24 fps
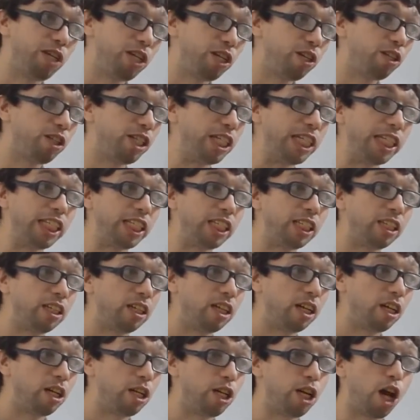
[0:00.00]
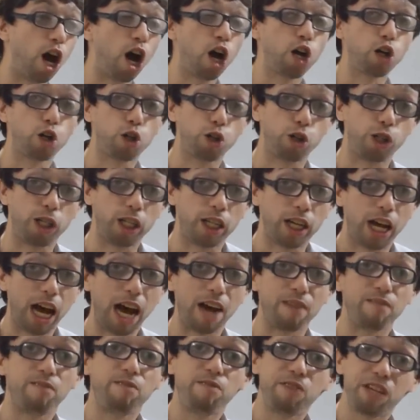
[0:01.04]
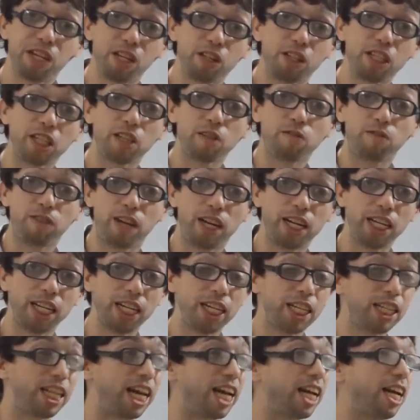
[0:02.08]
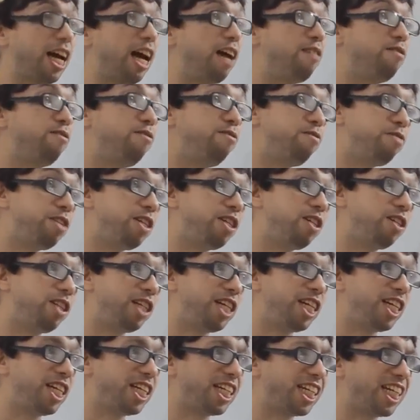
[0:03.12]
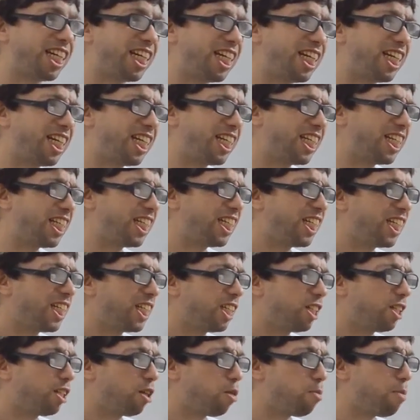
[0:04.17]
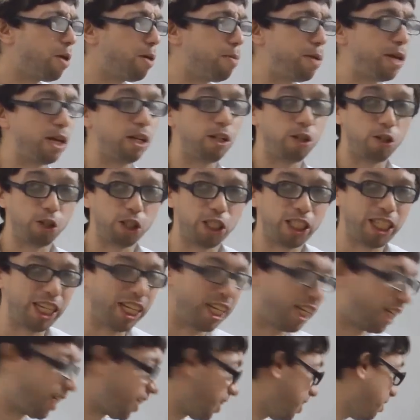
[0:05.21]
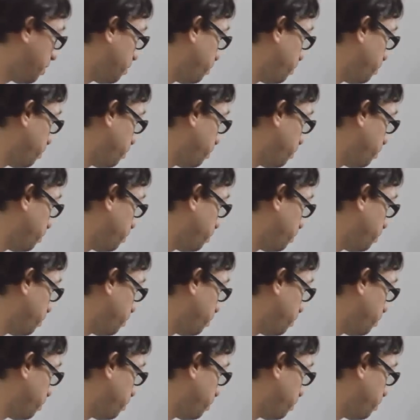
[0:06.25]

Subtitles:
feeling not good. I'm feeling funny, like I'm feeling maybe a little sick.